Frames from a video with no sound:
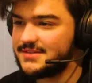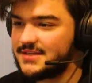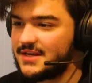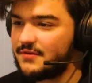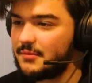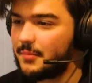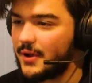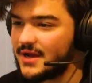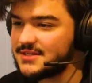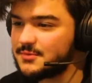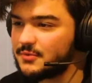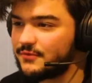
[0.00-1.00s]
is it even
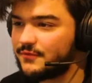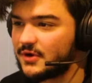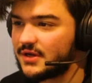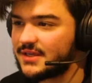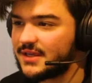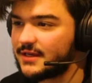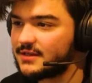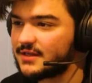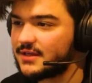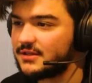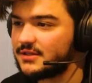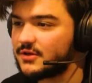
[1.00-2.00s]
possible for a king
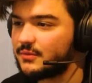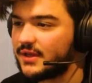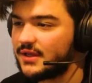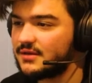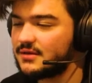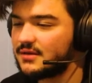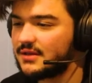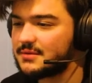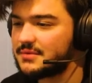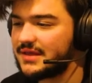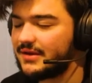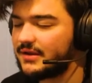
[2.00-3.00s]
to kill a queen,
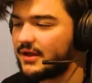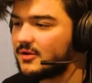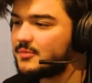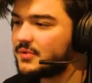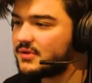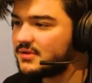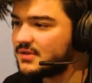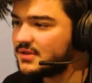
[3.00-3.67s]
like, without help?